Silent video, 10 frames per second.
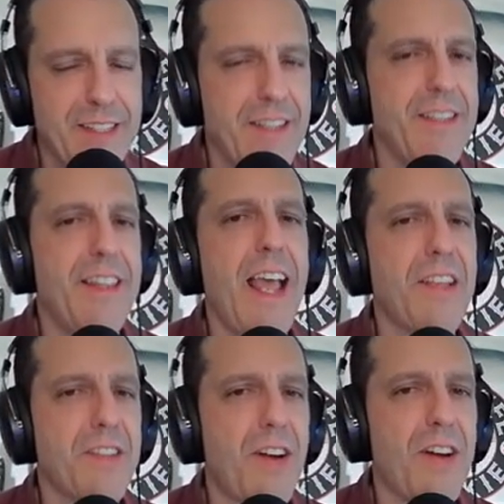This is the
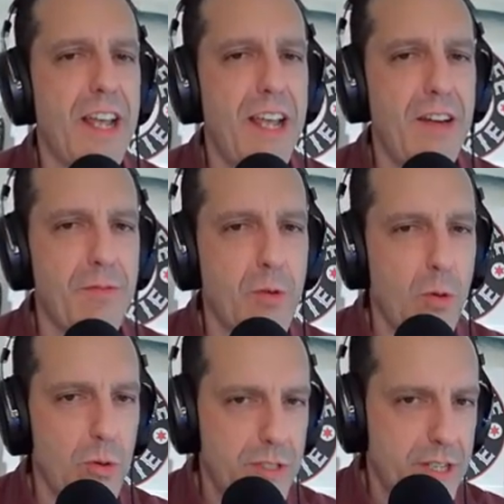SRK from
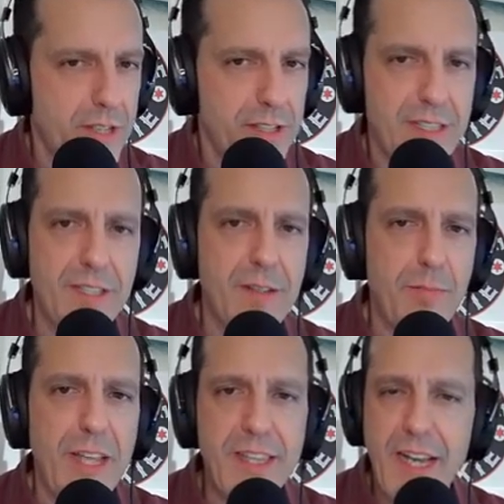Cold Steel. This is a
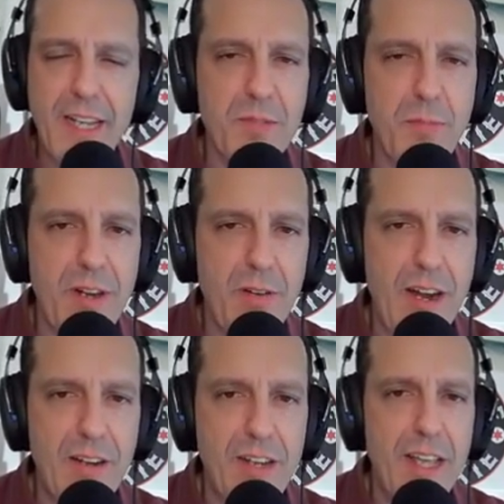blade that has been
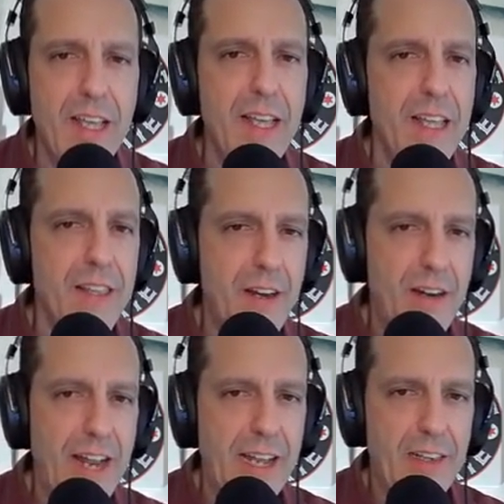around in their
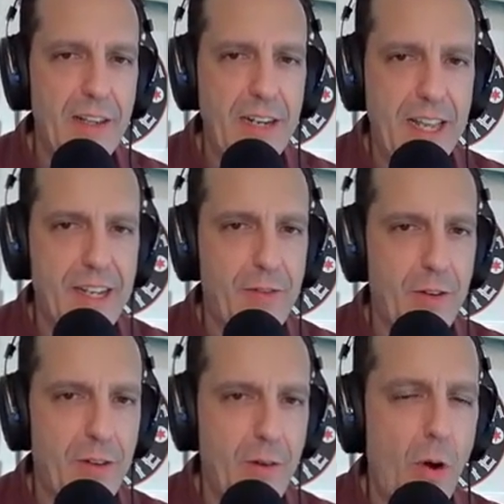catalog, I think,
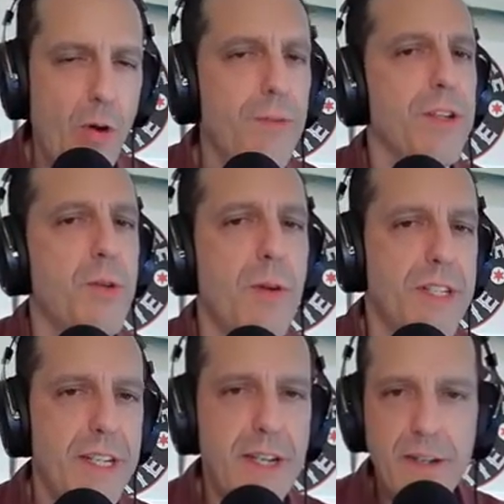for over
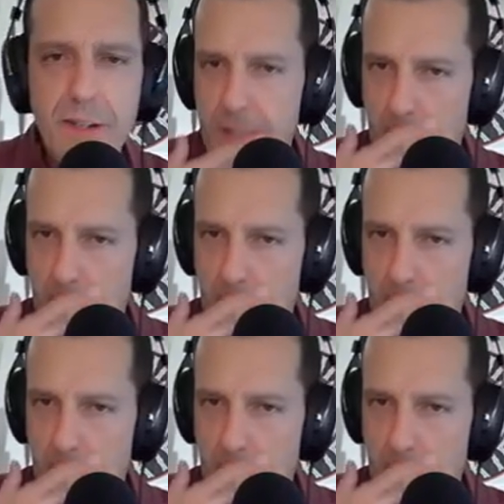20 years